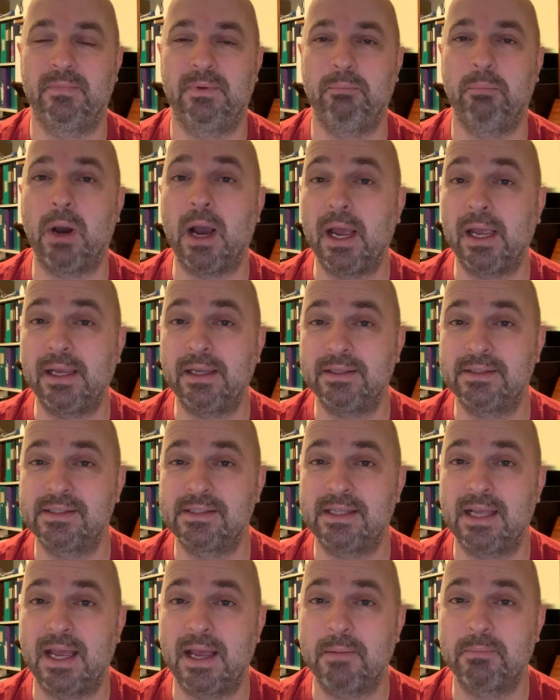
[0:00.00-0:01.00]
buying
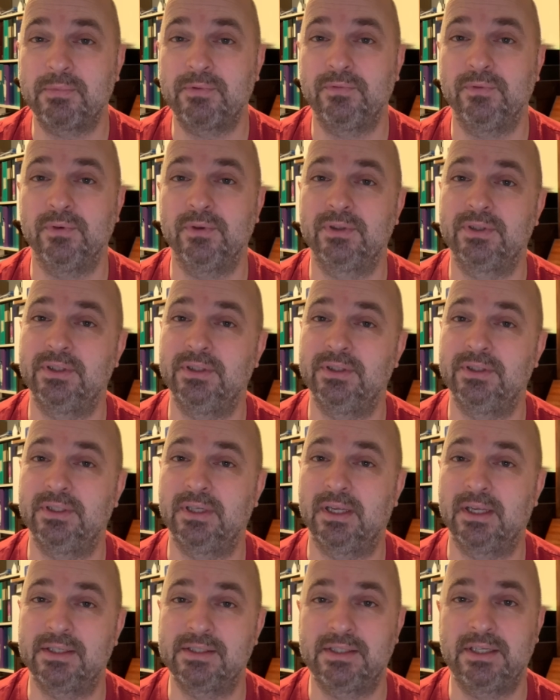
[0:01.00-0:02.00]
stamps versus
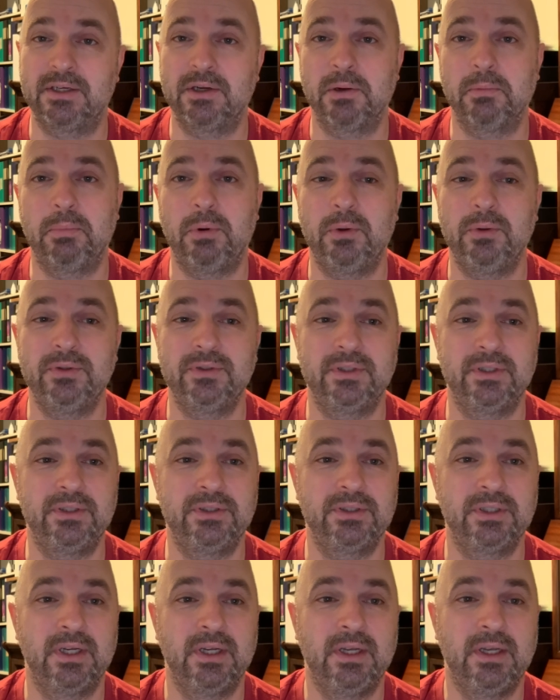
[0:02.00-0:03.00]
uh, sticker
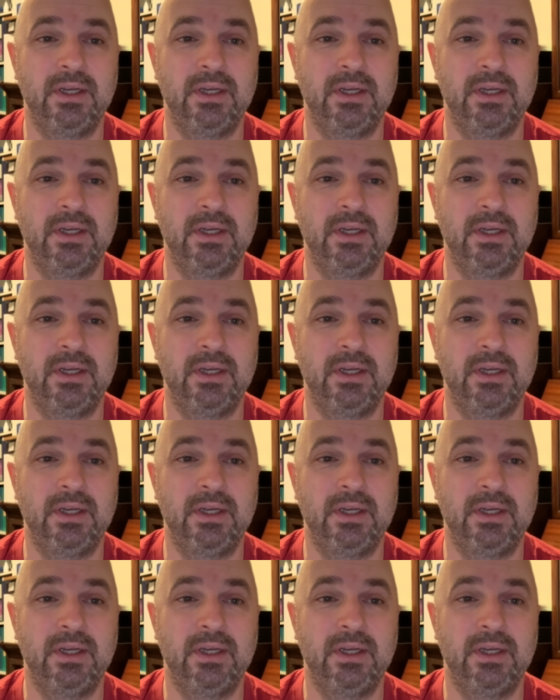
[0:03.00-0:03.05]
postage.